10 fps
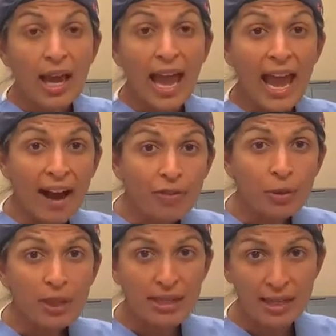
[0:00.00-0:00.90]
After
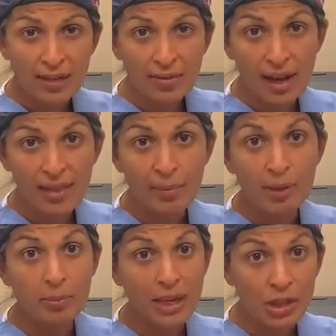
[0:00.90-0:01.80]
we identify them
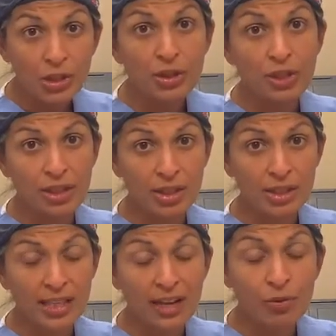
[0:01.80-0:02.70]
and make sure that they're
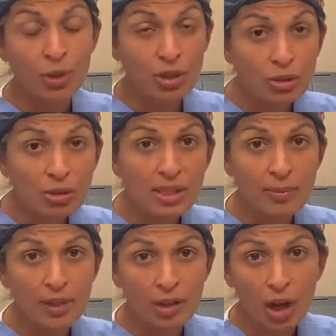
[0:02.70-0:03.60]
safe, we use
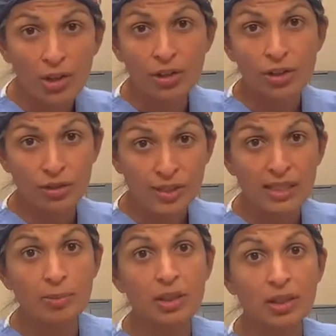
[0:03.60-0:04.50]
something called a nerve
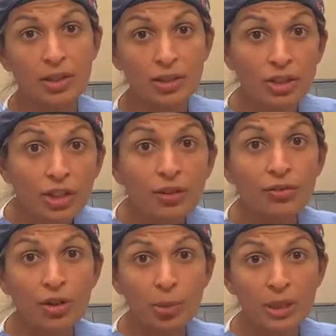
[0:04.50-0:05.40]
stimulator to
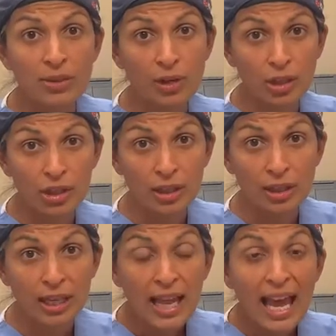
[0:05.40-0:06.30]
confirm its
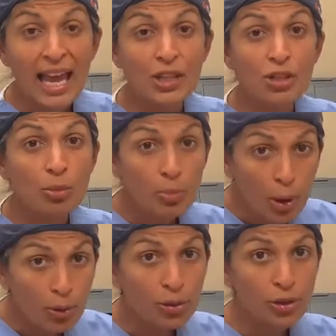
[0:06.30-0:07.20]
function. And so
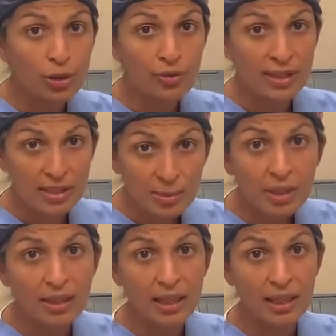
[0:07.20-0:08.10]
both nerves
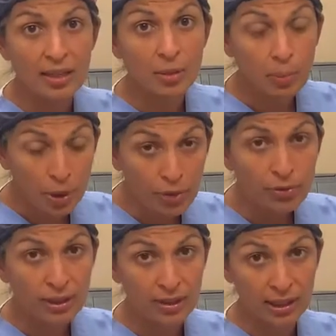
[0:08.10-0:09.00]
stimulated
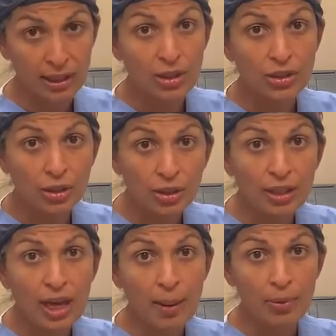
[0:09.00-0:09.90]
perfectly during
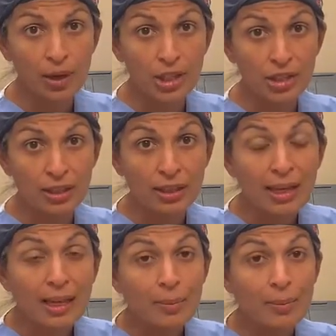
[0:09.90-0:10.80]
the operation,
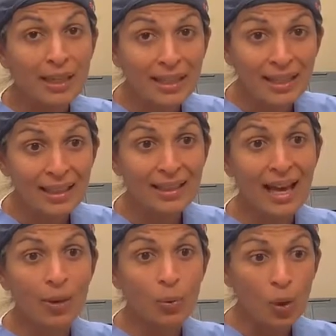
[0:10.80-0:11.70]
meaning
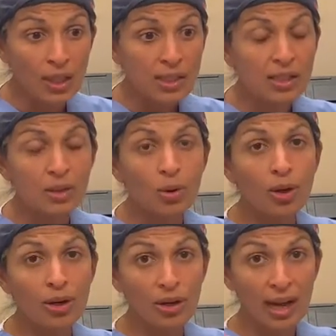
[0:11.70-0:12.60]
that once the
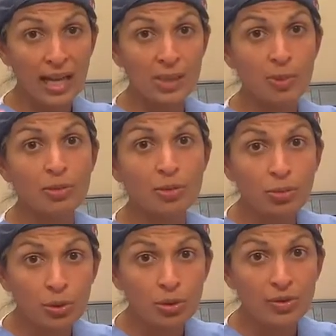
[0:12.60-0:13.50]
goiter has been
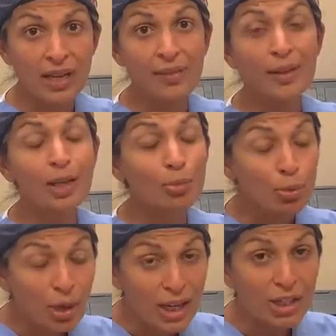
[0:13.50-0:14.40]
removed and the
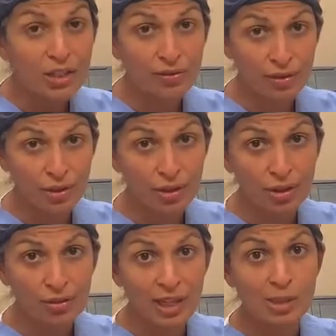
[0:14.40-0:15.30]
compression of the
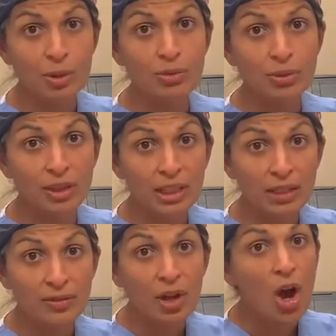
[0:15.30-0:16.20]
nerve has been
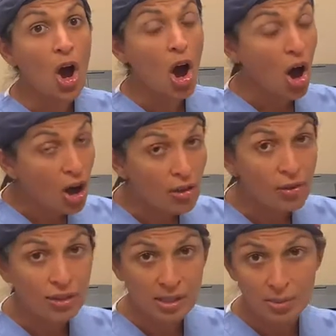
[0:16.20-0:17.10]
relieved, all of
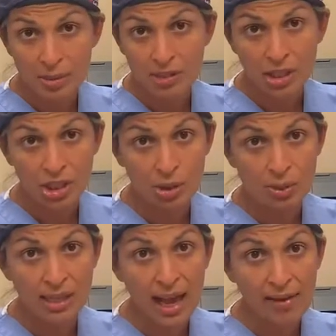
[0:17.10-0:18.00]
her symptoms that she
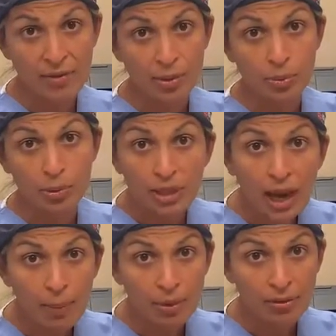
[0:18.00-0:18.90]
was having
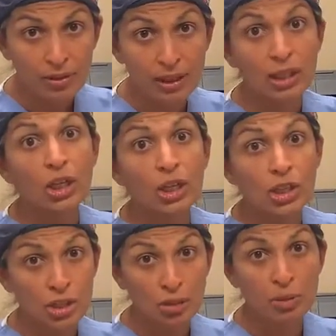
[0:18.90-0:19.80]
preoperatively
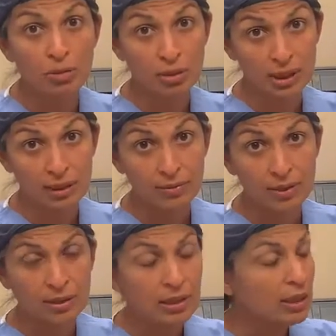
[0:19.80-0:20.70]
should be relieved.
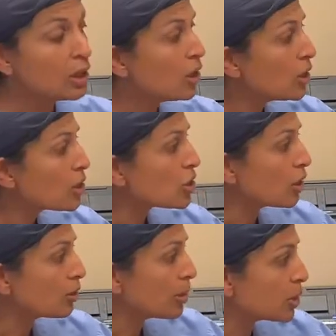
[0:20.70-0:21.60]
So
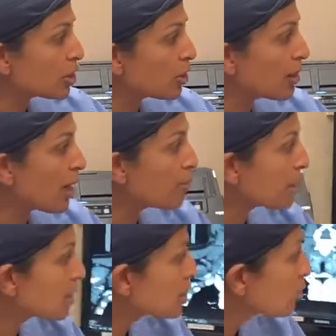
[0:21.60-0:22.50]
let me show you how
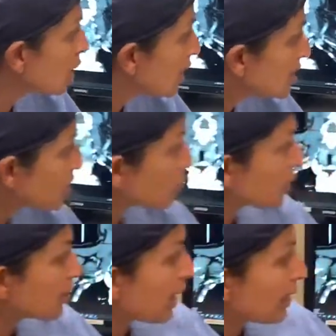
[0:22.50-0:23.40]
big this was in
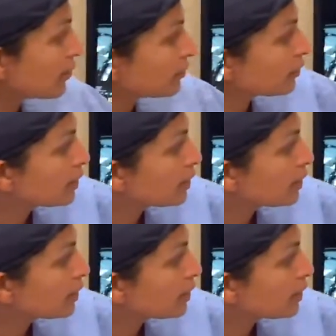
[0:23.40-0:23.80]
real life.